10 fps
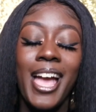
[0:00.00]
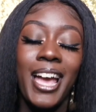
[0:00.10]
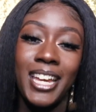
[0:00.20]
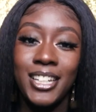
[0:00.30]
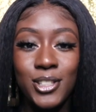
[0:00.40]

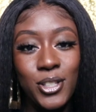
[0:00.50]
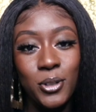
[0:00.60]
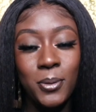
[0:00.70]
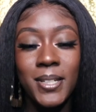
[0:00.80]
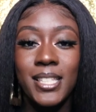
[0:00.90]
Hey
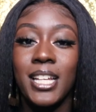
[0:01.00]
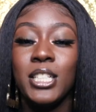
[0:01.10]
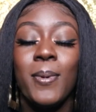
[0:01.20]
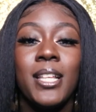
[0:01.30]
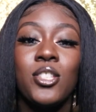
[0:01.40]
YouTube, it's
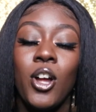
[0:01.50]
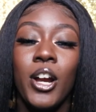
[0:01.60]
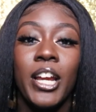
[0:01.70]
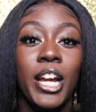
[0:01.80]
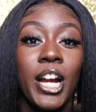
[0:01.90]
Touch by
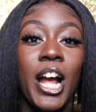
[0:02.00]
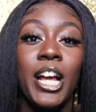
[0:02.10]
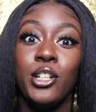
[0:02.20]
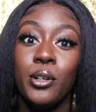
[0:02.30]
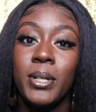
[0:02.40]
Star here.
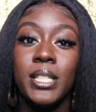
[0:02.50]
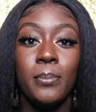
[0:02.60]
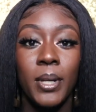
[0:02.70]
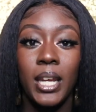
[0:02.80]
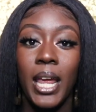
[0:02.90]
I know it's
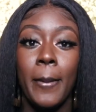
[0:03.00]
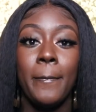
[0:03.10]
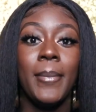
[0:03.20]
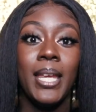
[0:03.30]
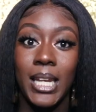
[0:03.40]
been a
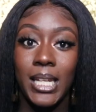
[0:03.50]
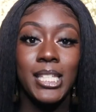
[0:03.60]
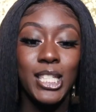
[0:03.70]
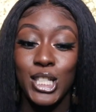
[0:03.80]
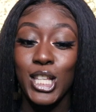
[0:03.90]

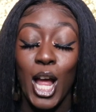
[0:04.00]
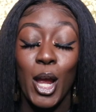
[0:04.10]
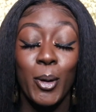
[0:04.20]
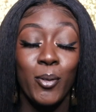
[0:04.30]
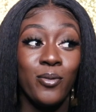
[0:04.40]
minute since
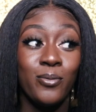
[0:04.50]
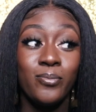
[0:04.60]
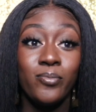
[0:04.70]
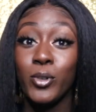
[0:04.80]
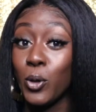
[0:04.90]
I
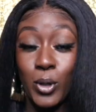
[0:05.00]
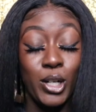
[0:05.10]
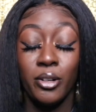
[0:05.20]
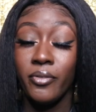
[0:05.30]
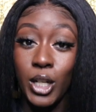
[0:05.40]

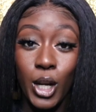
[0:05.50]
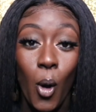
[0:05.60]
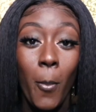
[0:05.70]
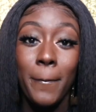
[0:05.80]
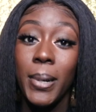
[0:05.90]
recorded a
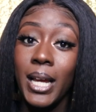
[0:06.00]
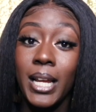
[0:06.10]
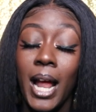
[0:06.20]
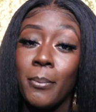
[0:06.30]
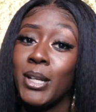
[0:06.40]
video,
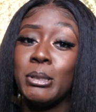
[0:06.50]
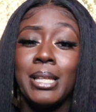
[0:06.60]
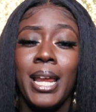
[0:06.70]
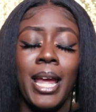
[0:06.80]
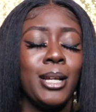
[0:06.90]
but I'm here
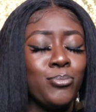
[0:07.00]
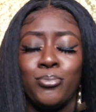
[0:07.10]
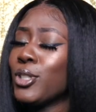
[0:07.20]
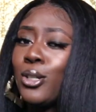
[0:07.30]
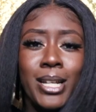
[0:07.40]
today,
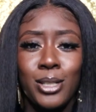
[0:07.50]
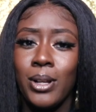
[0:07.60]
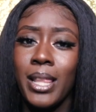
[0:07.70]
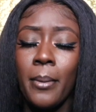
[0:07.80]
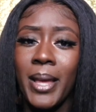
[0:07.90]
so that's
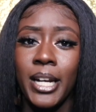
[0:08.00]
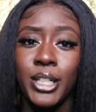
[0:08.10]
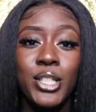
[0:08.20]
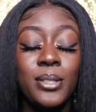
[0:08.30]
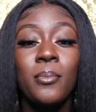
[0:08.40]
all that
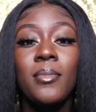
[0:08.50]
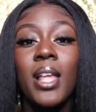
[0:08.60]
matters.